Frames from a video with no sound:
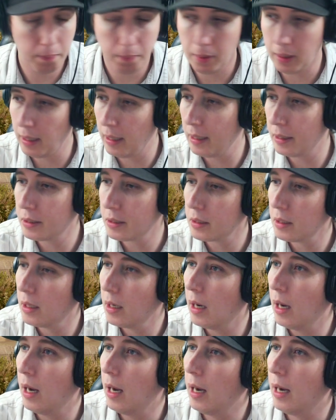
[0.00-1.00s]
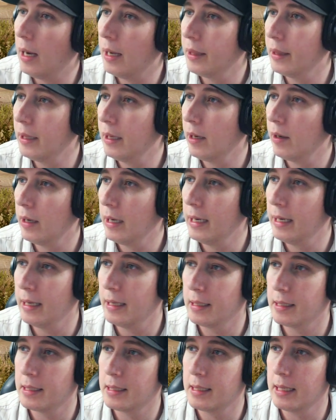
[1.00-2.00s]
but there
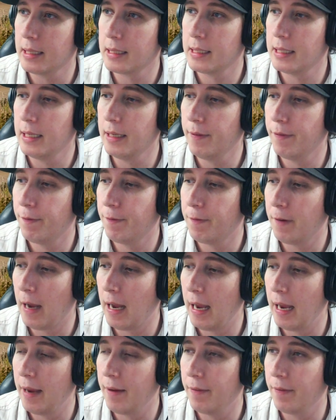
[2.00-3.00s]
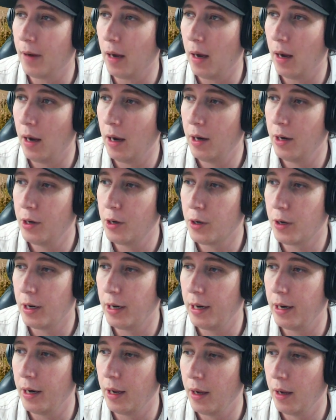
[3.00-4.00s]
is
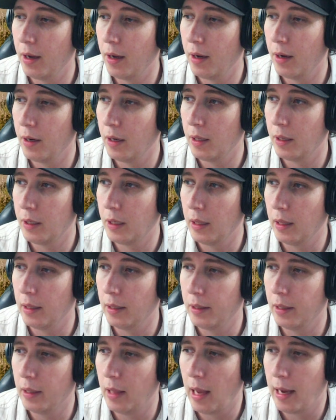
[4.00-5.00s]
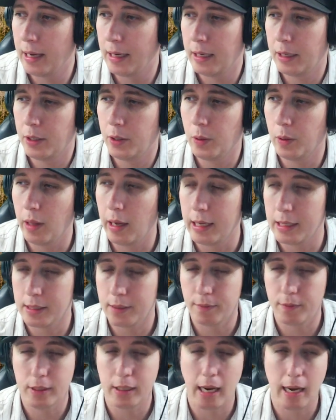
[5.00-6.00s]
6,500 new lines
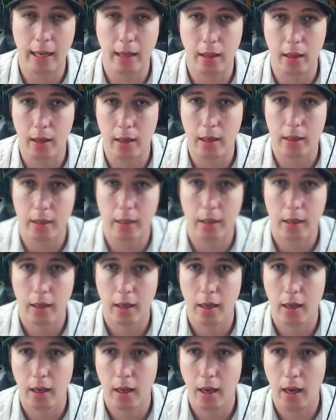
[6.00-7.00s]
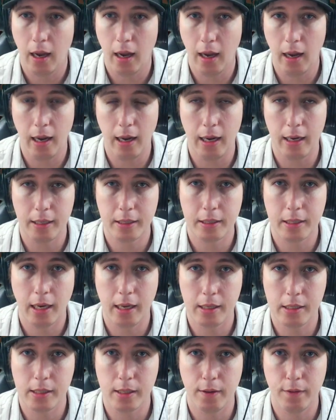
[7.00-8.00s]
of dialogue,
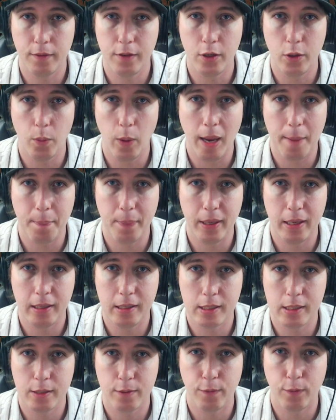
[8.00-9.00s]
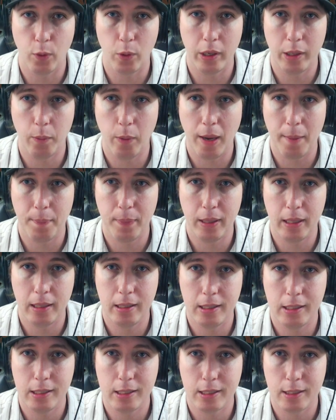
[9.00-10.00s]
tons of new weapons, 40
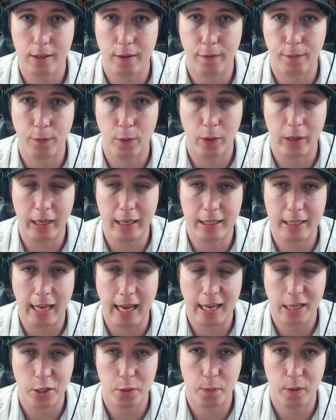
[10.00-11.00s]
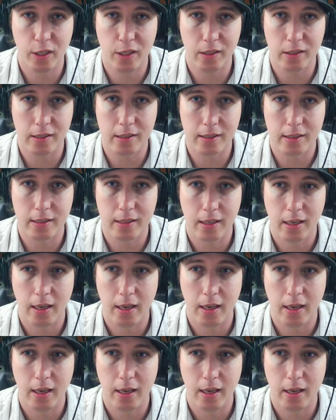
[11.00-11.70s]
weapons, 40 attachments.